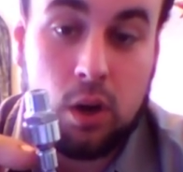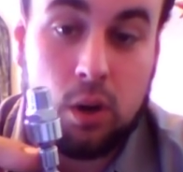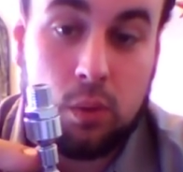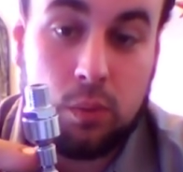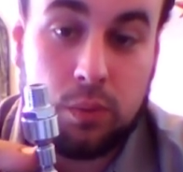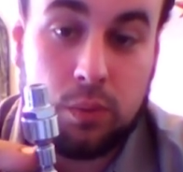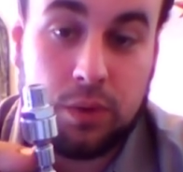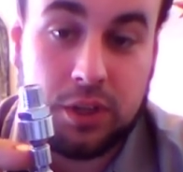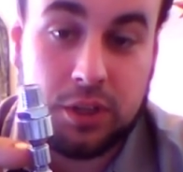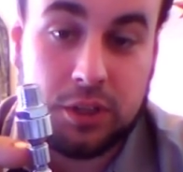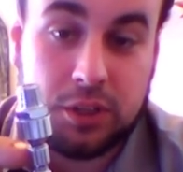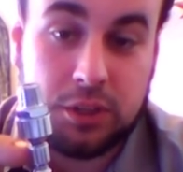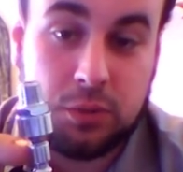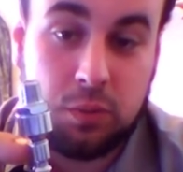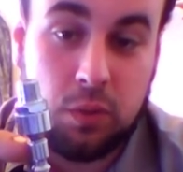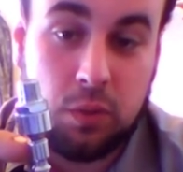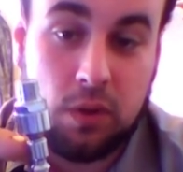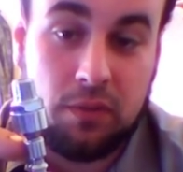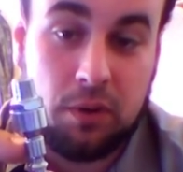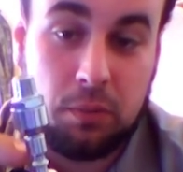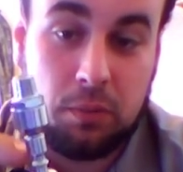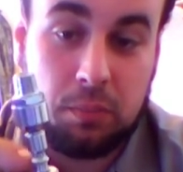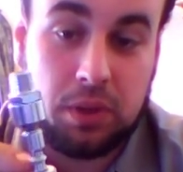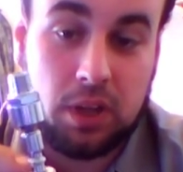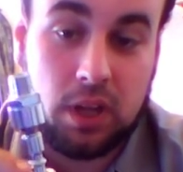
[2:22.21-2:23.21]
with your
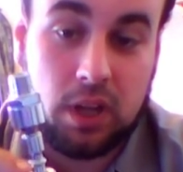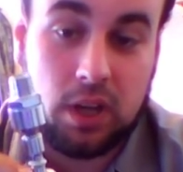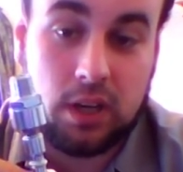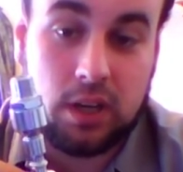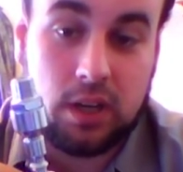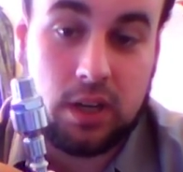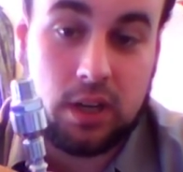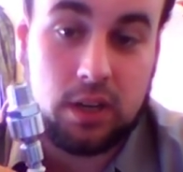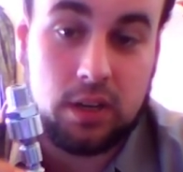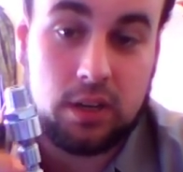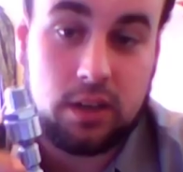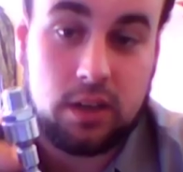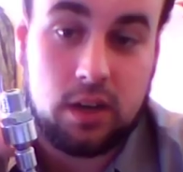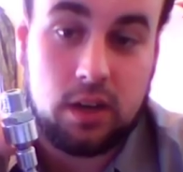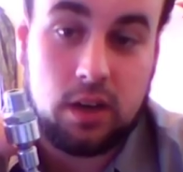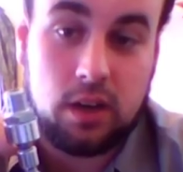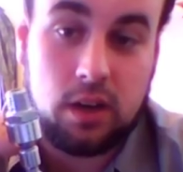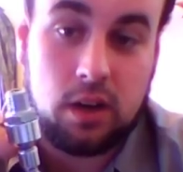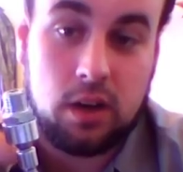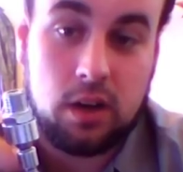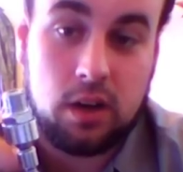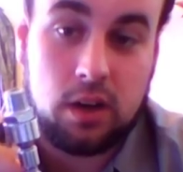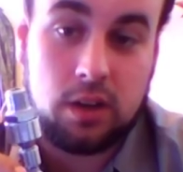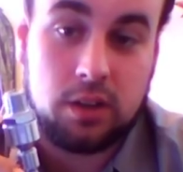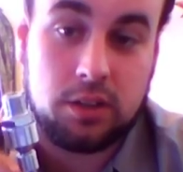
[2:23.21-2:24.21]
swivel plug
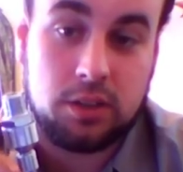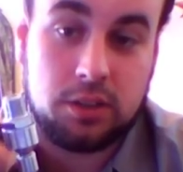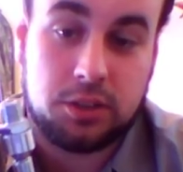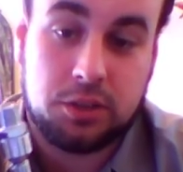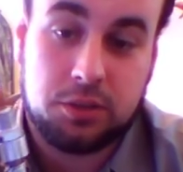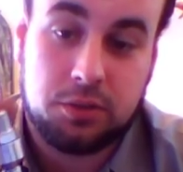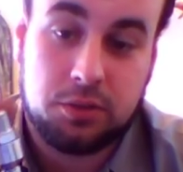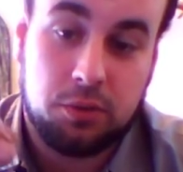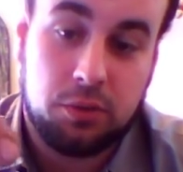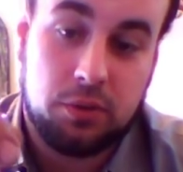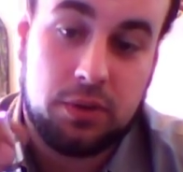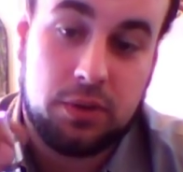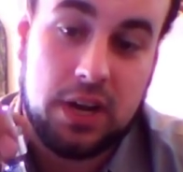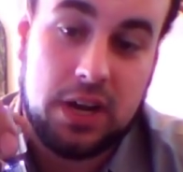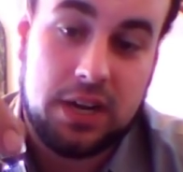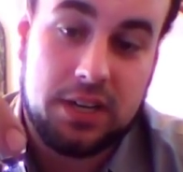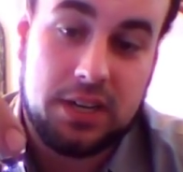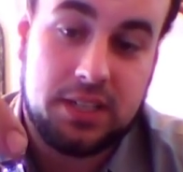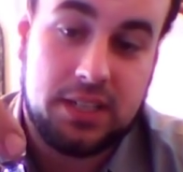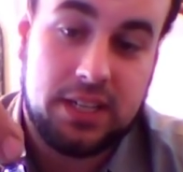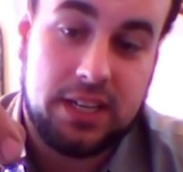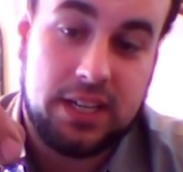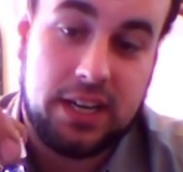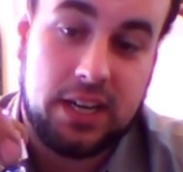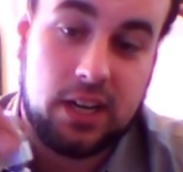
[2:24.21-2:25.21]
screwed
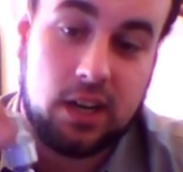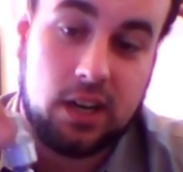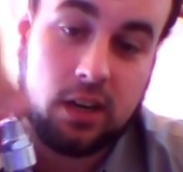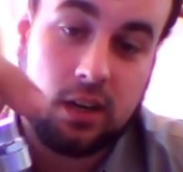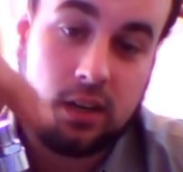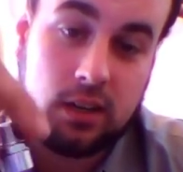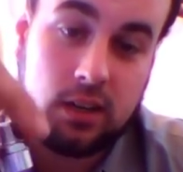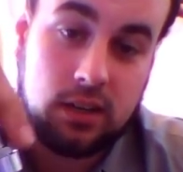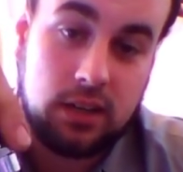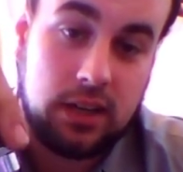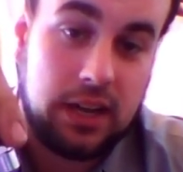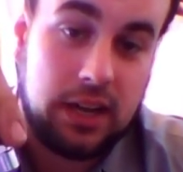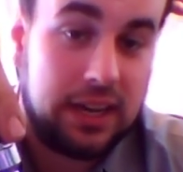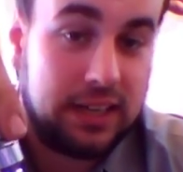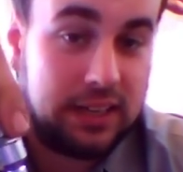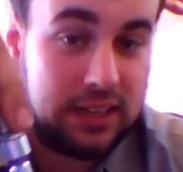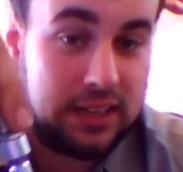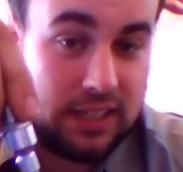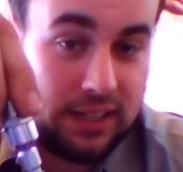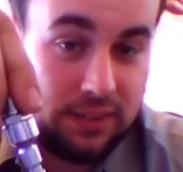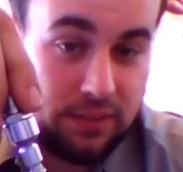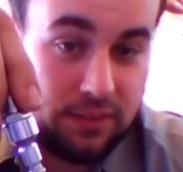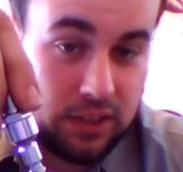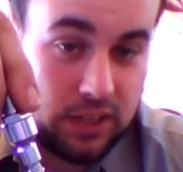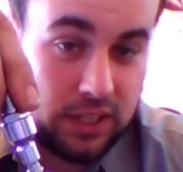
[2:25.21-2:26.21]
onto here and
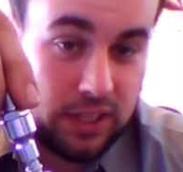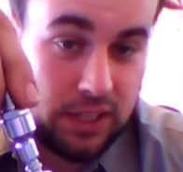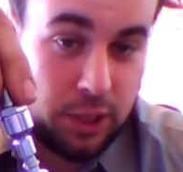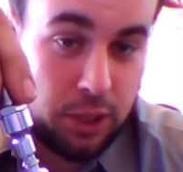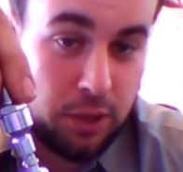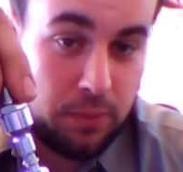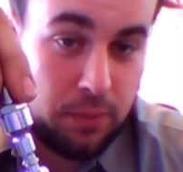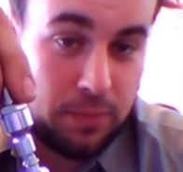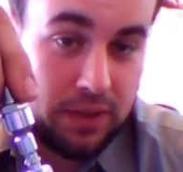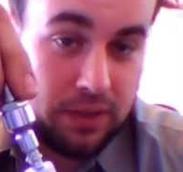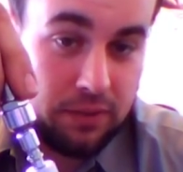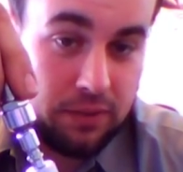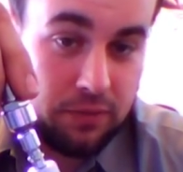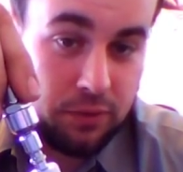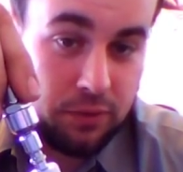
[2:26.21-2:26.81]
leave a little bit of